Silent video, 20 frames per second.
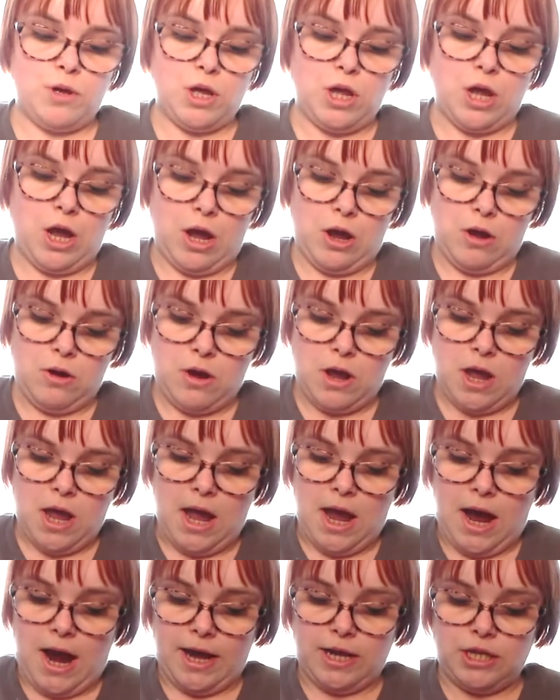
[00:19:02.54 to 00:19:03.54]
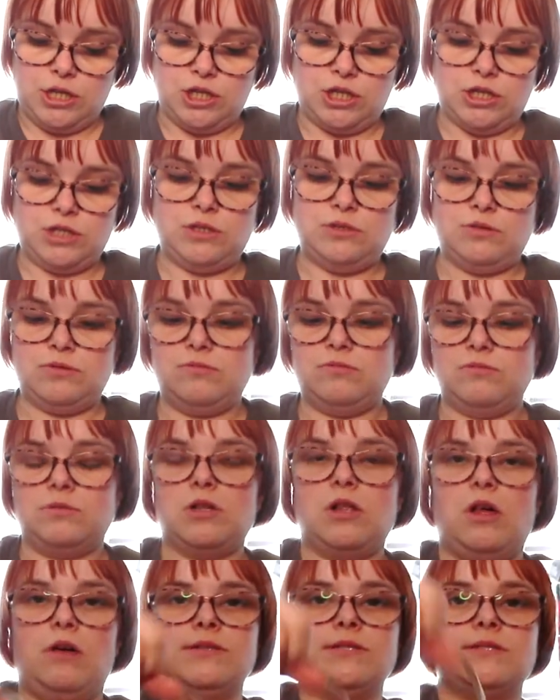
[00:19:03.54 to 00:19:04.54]
cute, and it just
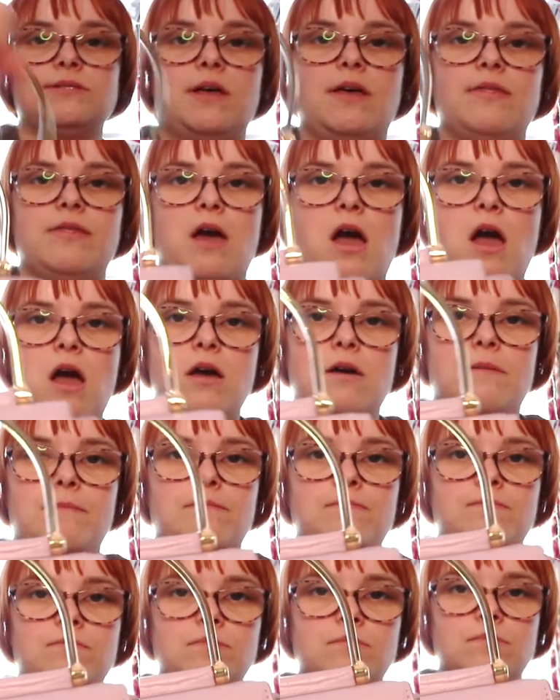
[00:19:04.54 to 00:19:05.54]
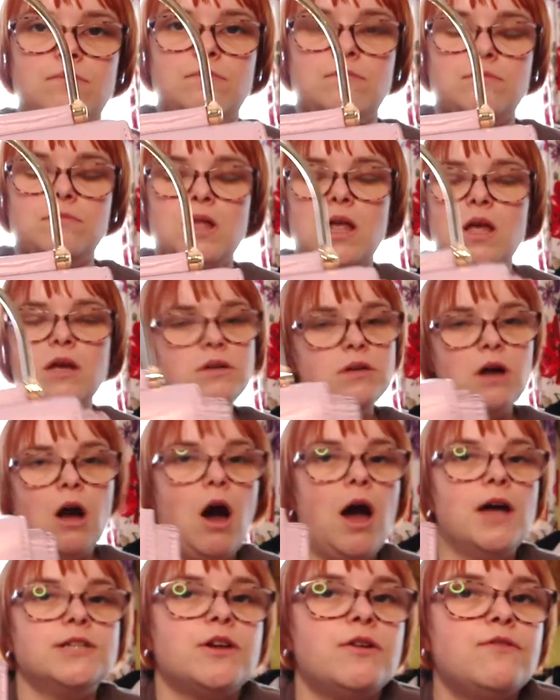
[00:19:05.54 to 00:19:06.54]
closes like that.
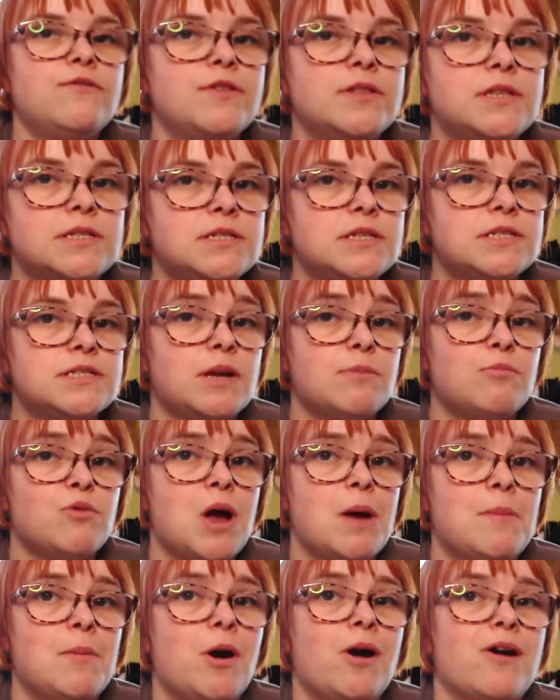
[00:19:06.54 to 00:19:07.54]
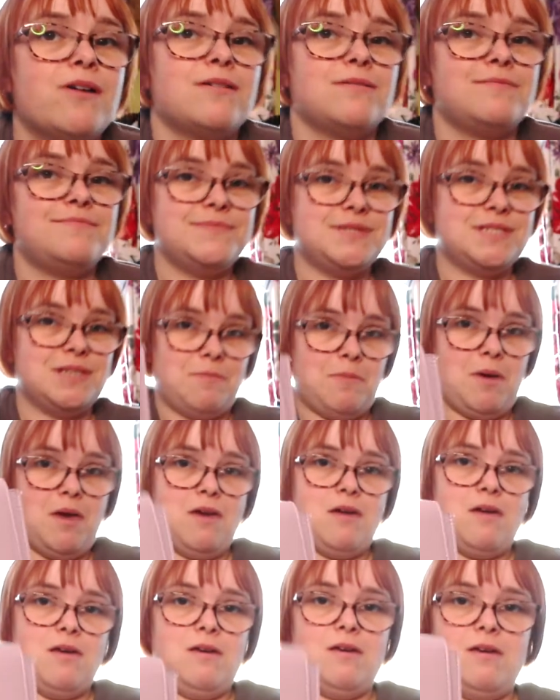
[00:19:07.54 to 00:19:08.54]
I don't think this looks like Primark to
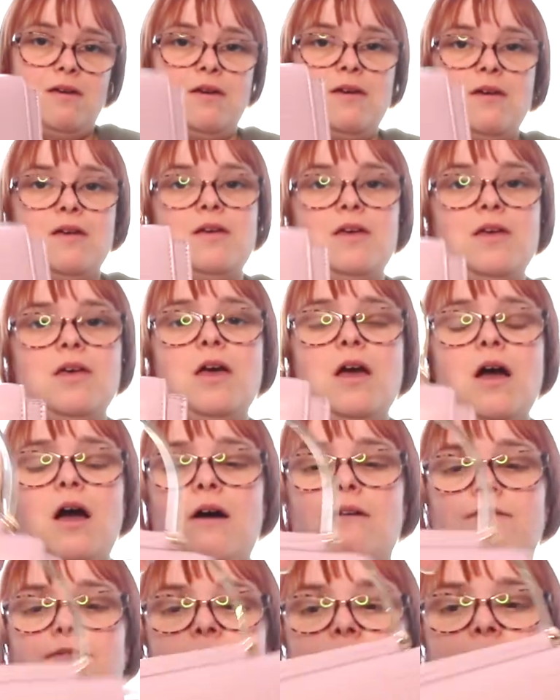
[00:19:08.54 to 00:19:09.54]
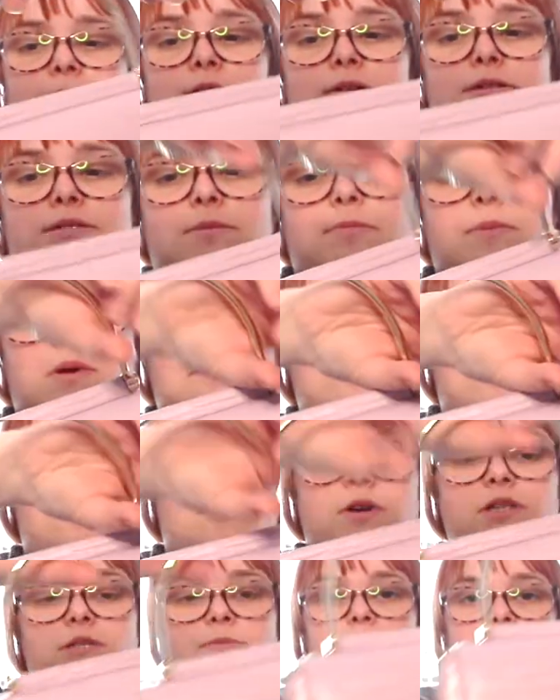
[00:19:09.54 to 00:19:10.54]
me. I think it looks a bit
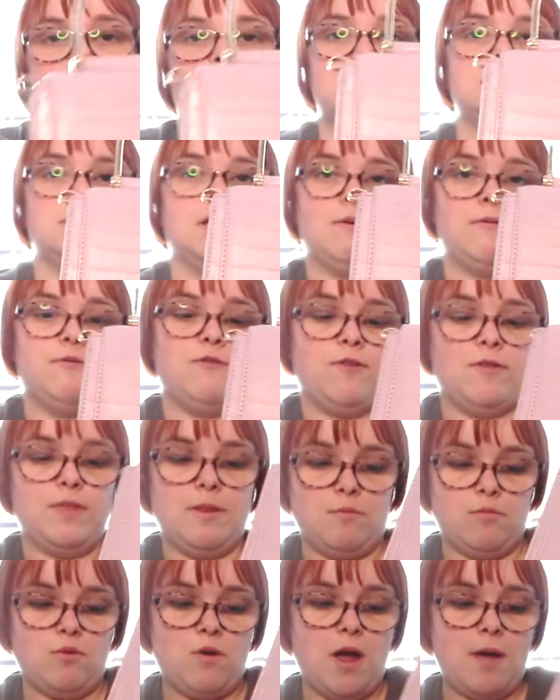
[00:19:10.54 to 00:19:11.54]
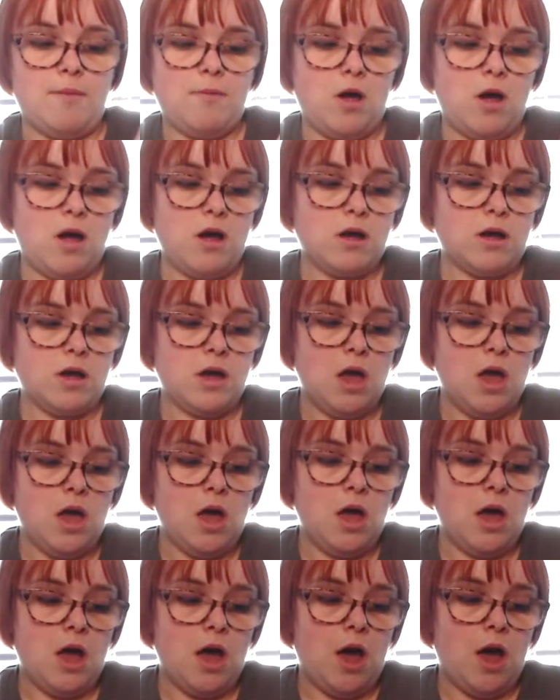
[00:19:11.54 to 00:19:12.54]
more expensive than Primark.
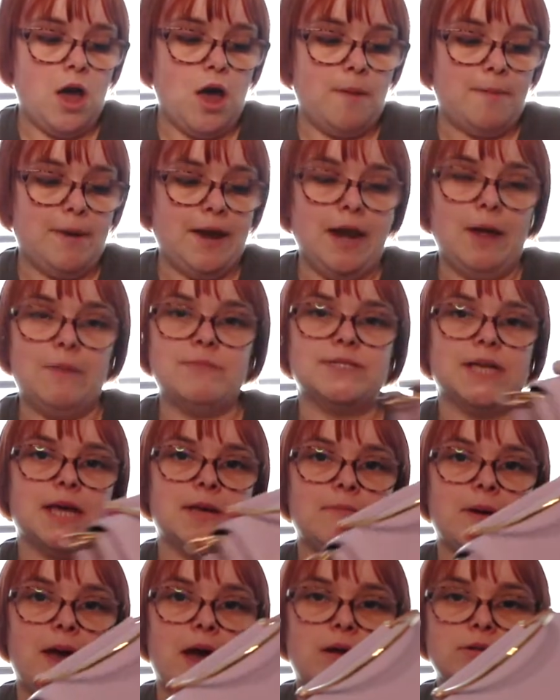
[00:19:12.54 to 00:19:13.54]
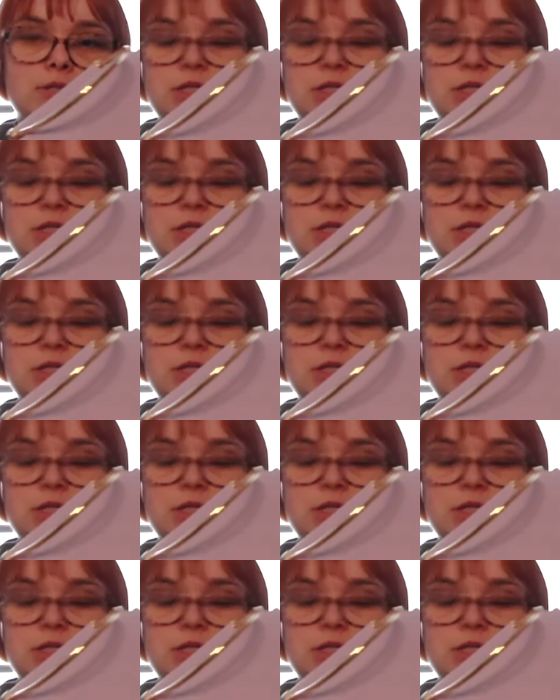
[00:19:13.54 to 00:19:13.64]
And that was £8,